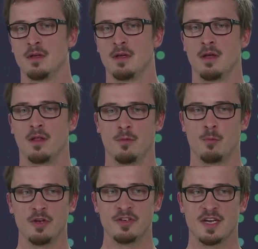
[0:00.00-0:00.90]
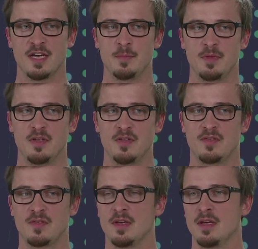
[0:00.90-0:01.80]
The one type
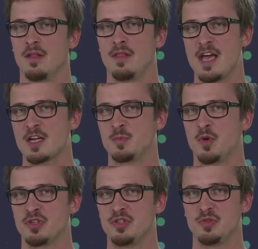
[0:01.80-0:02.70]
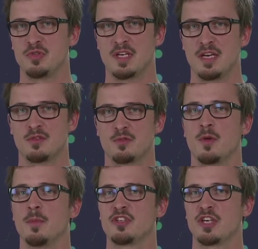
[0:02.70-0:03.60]
is the export use case
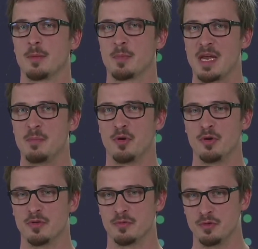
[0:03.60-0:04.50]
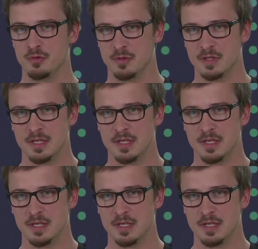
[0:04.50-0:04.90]
from a Checkmk point of view.